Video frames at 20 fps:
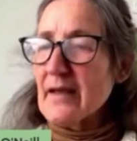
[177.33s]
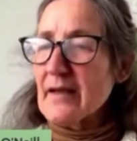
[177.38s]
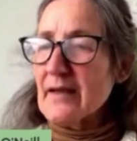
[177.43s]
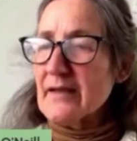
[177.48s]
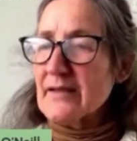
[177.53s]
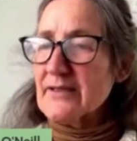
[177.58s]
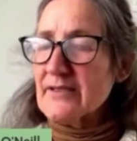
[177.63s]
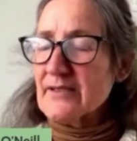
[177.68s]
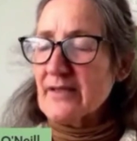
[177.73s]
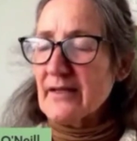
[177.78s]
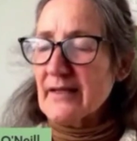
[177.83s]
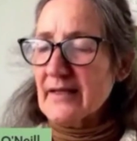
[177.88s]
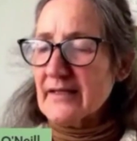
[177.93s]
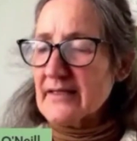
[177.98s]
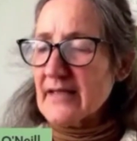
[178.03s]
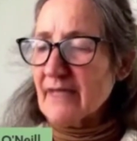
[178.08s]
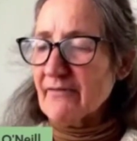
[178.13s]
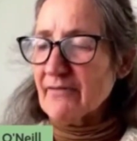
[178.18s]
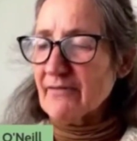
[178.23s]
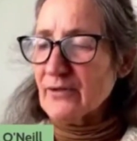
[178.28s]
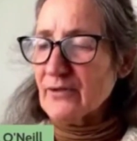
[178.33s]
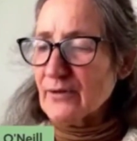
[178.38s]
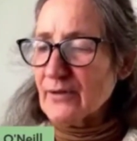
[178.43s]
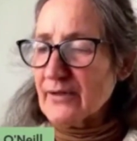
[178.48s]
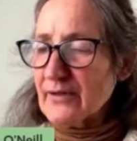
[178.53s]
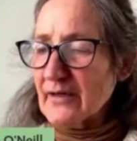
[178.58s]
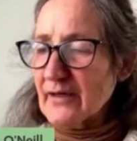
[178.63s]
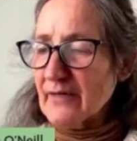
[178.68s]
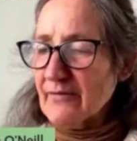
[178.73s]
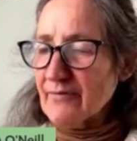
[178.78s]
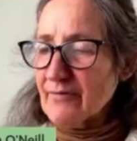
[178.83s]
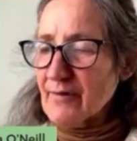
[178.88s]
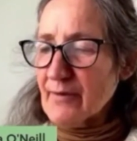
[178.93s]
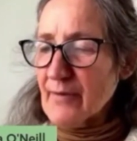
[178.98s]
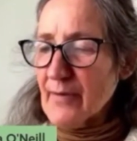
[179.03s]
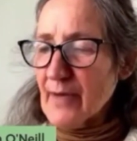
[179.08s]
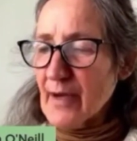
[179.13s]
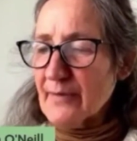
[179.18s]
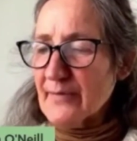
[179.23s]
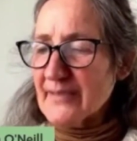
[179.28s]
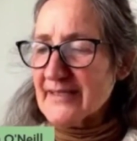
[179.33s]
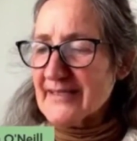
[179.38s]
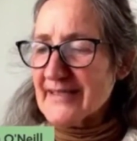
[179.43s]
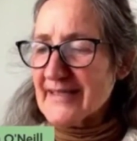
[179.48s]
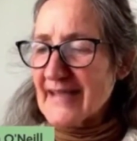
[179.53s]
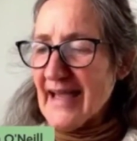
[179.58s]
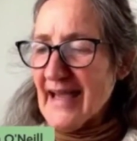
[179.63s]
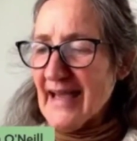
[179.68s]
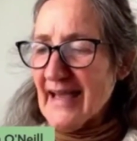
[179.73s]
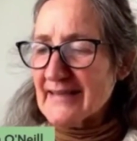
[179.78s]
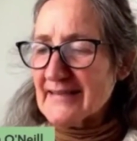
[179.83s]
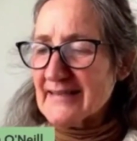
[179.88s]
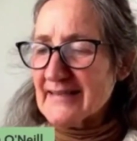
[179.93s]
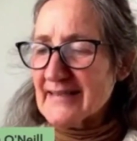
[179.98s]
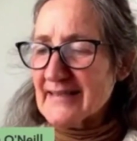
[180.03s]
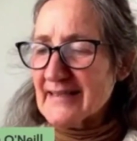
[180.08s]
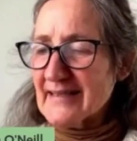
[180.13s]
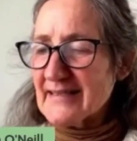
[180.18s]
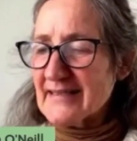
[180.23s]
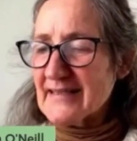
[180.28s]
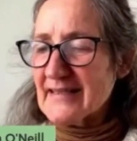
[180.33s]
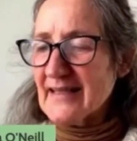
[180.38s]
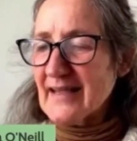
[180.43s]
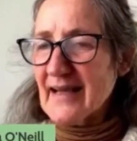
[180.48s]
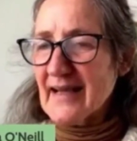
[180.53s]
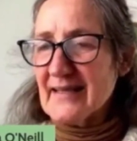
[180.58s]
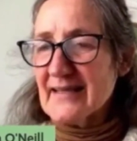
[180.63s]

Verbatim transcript: So let's have a look for a moment at things like